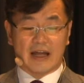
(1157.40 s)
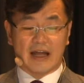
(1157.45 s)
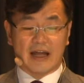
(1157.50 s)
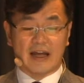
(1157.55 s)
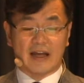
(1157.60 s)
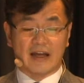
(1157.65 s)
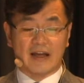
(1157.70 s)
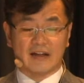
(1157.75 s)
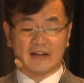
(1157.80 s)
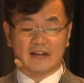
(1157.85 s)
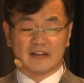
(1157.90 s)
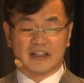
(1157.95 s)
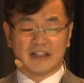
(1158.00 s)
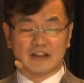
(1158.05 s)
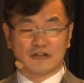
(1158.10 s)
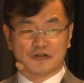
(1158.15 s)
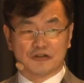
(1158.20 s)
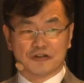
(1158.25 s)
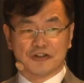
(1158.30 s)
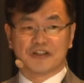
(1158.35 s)
And
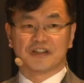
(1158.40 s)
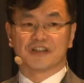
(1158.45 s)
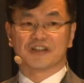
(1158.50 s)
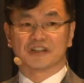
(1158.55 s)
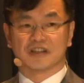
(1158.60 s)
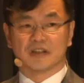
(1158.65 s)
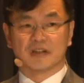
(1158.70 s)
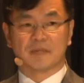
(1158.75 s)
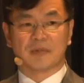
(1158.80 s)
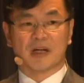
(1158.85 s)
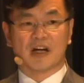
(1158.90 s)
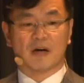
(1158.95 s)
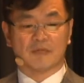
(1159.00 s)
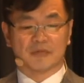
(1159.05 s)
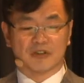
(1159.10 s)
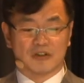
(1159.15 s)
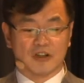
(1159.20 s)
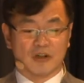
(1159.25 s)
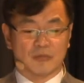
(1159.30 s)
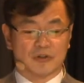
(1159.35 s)
in two years, it
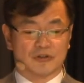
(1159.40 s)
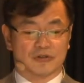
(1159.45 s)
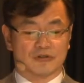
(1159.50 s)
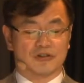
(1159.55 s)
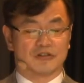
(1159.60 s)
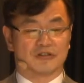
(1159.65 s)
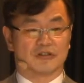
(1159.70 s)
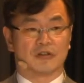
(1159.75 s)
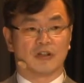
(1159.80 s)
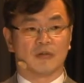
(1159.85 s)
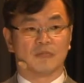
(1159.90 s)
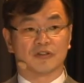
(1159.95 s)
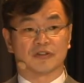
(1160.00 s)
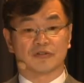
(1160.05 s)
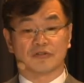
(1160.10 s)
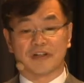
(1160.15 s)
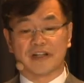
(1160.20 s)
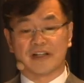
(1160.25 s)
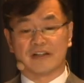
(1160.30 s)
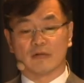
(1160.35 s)
becomes number, two, number
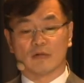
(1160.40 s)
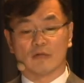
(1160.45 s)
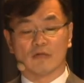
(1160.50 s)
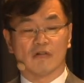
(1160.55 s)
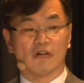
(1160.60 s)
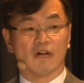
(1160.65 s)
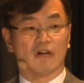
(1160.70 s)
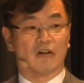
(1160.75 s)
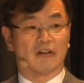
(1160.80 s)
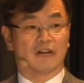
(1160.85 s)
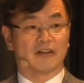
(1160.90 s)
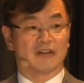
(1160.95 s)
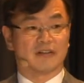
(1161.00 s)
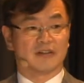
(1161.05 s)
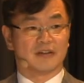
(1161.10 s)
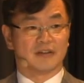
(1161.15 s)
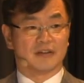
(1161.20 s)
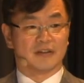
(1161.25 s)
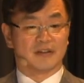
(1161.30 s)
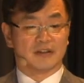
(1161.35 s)
three in the world.
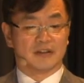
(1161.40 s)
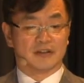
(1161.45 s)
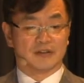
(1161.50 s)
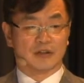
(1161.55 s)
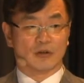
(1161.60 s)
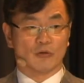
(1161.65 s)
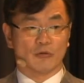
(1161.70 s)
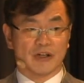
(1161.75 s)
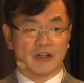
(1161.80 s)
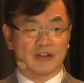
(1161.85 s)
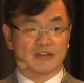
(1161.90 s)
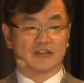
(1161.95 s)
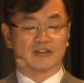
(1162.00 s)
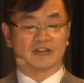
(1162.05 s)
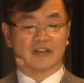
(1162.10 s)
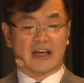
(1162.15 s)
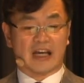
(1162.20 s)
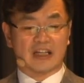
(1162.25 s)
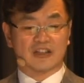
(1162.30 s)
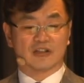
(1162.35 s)
So we are
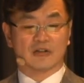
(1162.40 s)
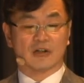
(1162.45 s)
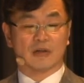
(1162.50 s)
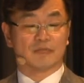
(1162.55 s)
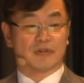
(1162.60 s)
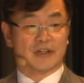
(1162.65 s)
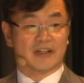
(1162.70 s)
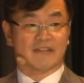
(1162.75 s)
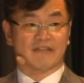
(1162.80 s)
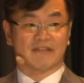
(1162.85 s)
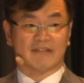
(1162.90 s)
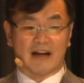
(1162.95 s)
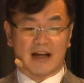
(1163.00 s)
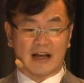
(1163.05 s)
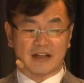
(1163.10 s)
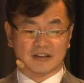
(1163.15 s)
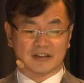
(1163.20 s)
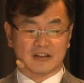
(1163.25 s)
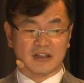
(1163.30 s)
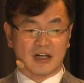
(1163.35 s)
just catching up pretty
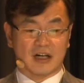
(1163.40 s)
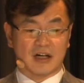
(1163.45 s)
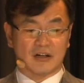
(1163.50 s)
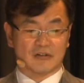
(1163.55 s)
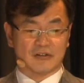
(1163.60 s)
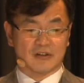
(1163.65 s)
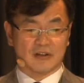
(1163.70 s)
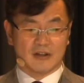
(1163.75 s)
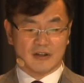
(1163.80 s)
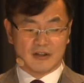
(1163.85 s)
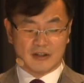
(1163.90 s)
fast now.